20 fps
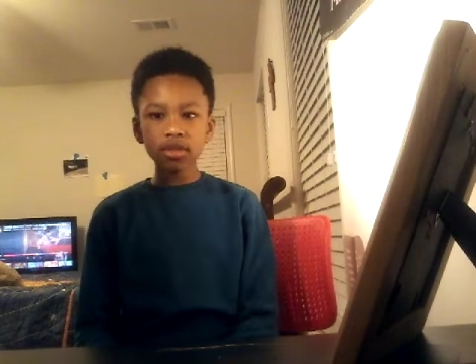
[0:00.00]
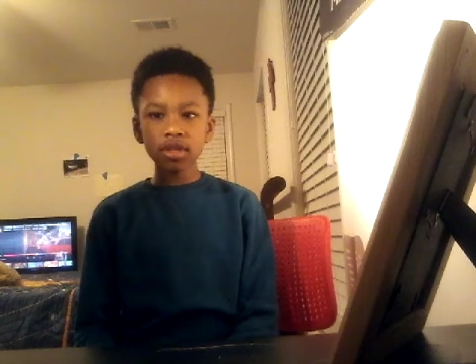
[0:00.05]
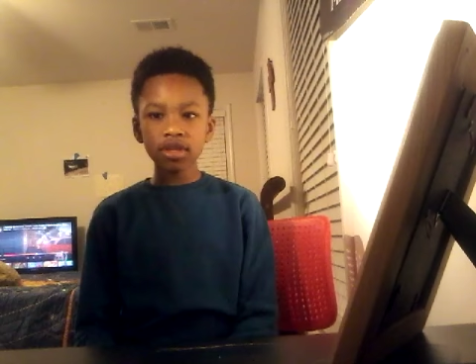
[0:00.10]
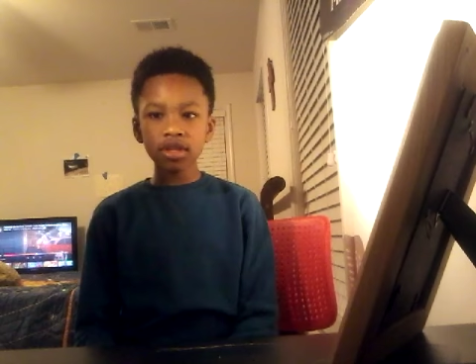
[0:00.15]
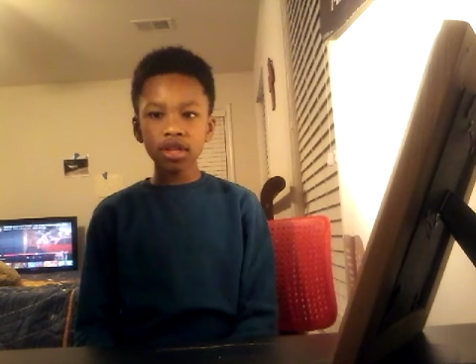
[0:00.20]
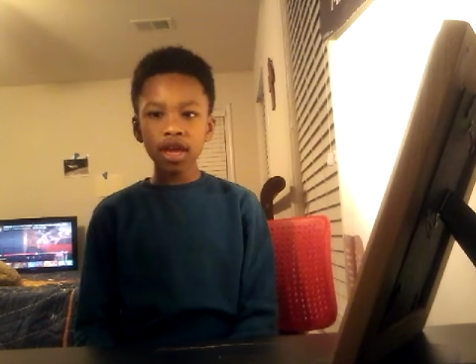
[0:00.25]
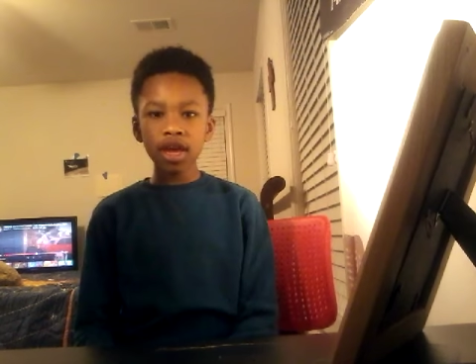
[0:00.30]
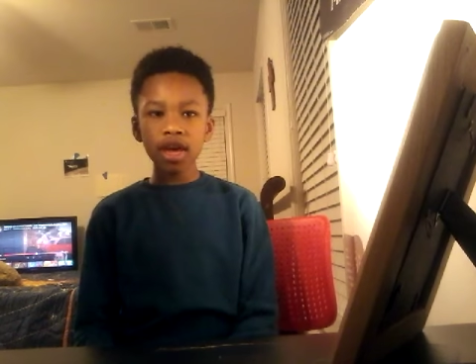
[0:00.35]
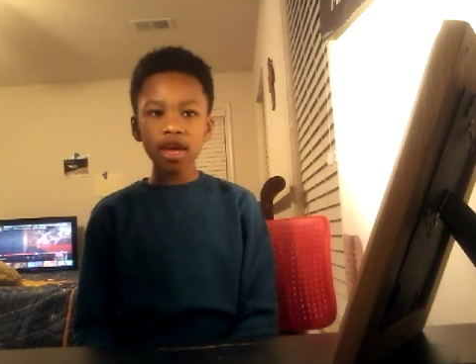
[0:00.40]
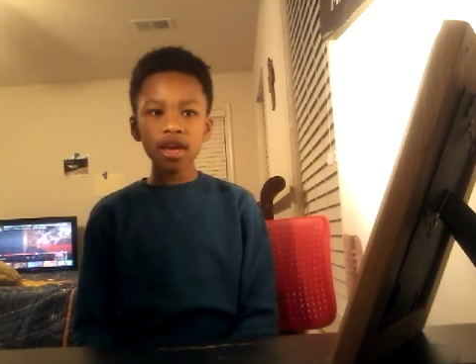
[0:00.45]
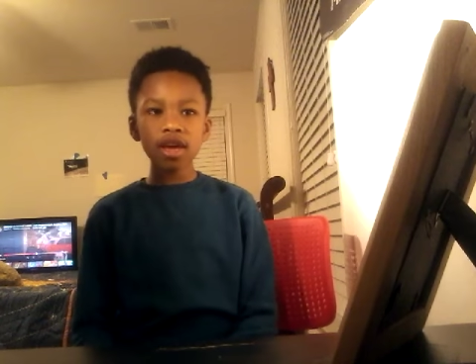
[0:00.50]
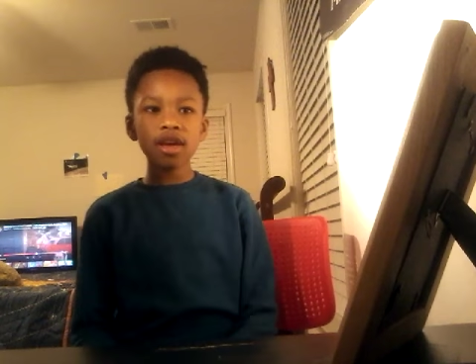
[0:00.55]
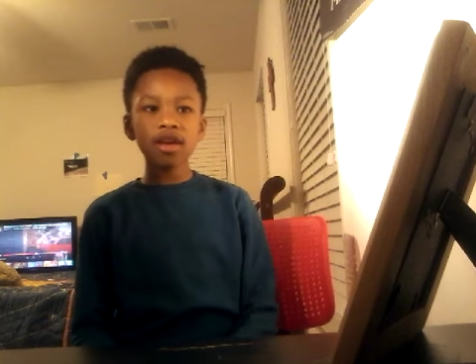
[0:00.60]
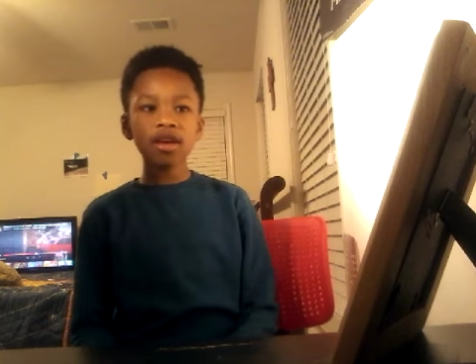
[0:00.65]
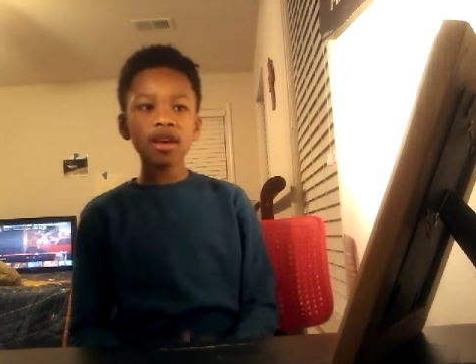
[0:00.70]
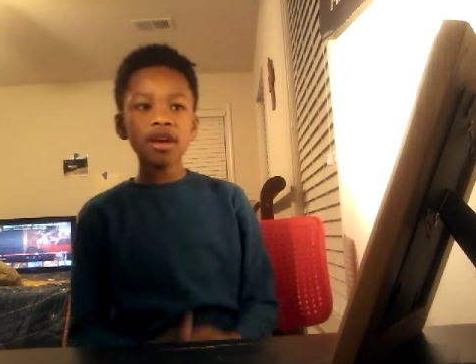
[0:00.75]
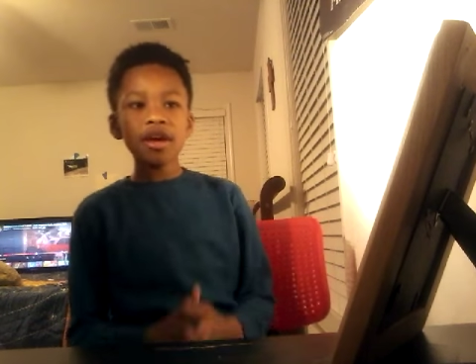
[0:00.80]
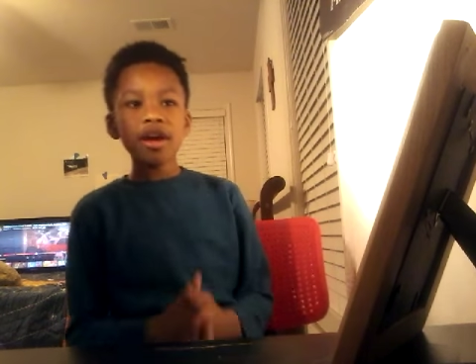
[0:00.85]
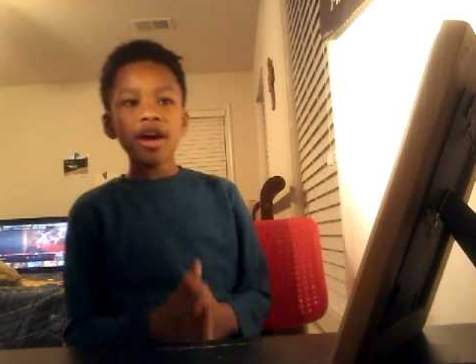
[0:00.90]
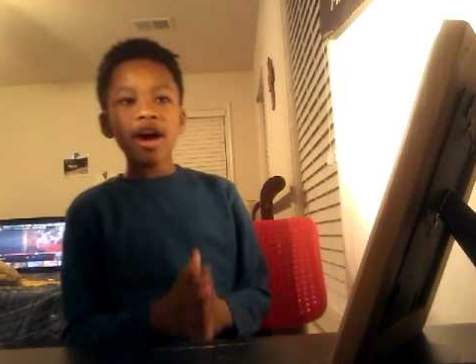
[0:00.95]
today
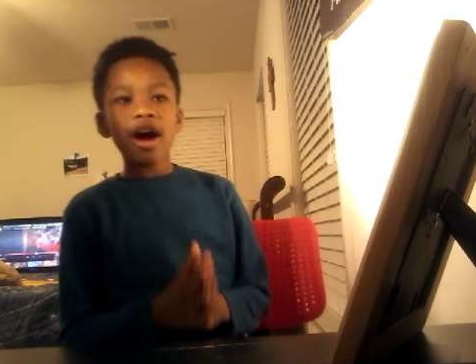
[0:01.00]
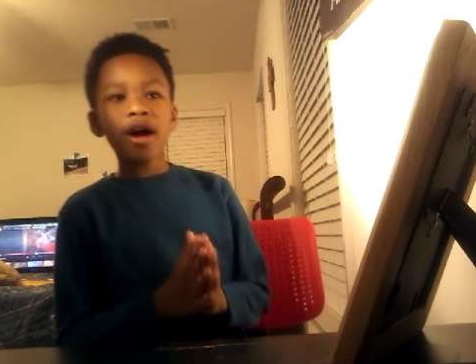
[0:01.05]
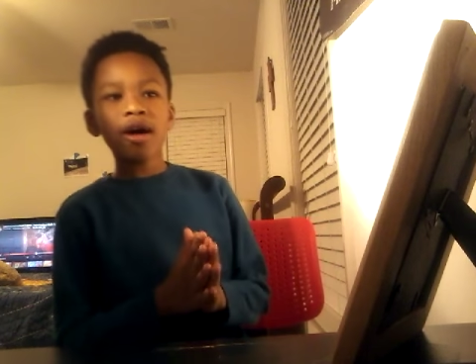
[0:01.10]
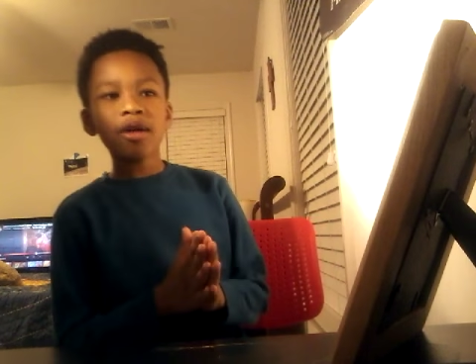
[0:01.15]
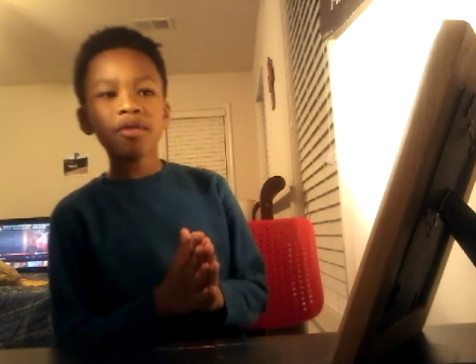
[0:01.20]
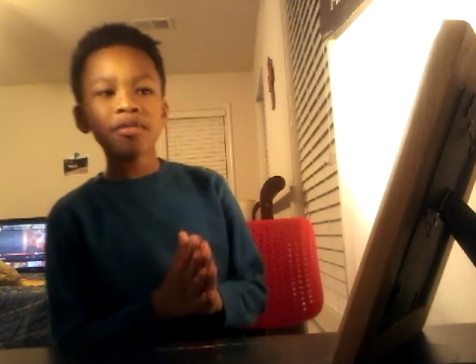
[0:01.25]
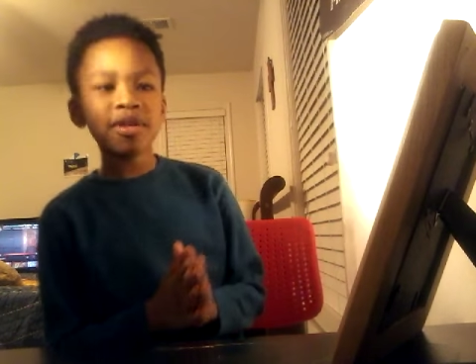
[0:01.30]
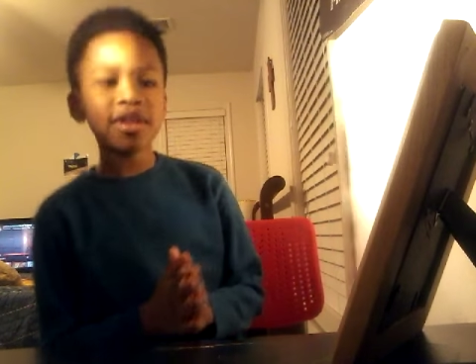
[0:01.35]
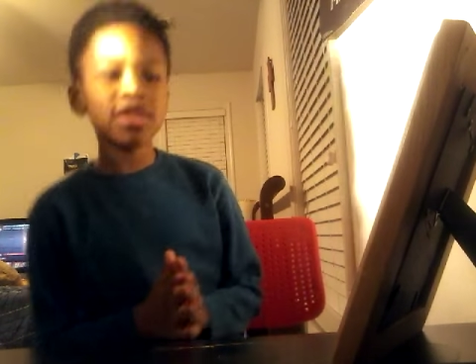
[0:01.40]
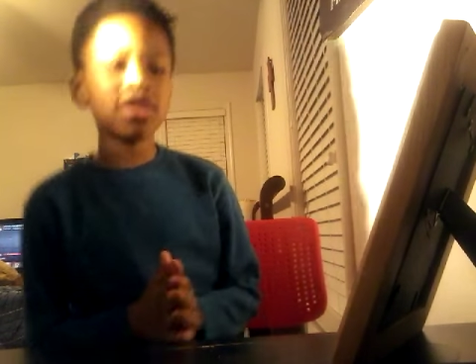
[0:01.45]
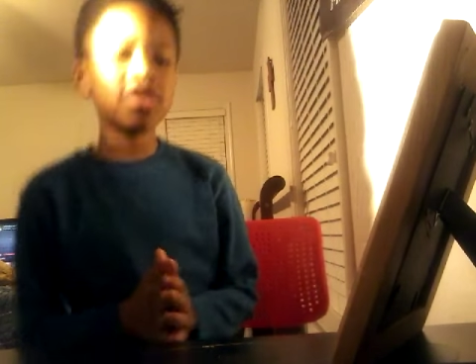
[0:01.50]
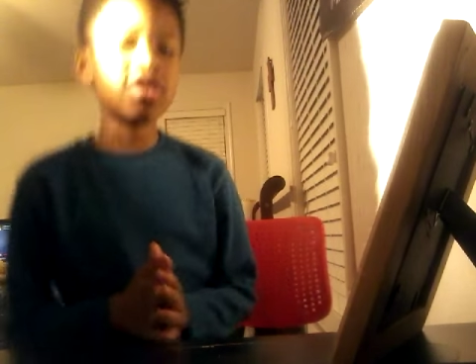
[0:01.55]
I'll be